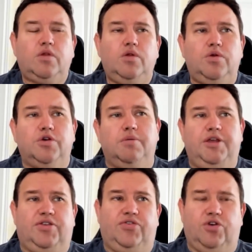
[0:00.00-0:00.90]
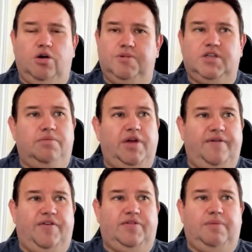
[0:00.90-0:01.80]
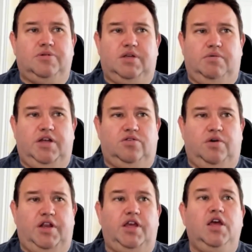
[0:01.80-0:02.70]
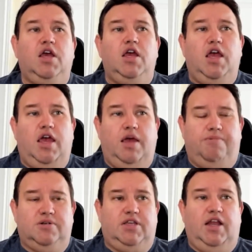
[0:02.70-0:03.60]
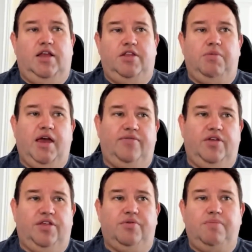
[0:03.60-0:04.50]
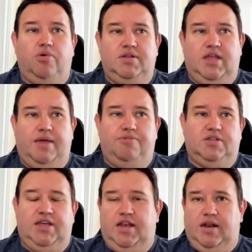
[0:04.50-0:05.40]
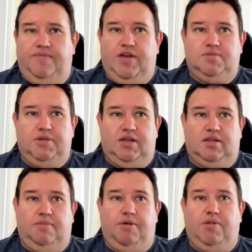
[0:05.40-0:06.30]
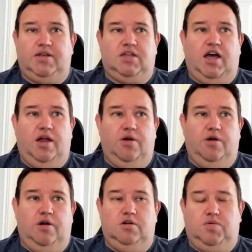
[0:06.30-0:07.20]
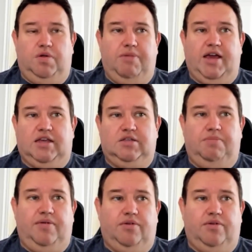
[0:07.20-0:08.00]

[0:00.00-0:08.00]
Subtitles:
It could be at the 0% rate, 50% rate, 20%. and then we have the 3.8% net investment income applies to higher earners with Maggie's above the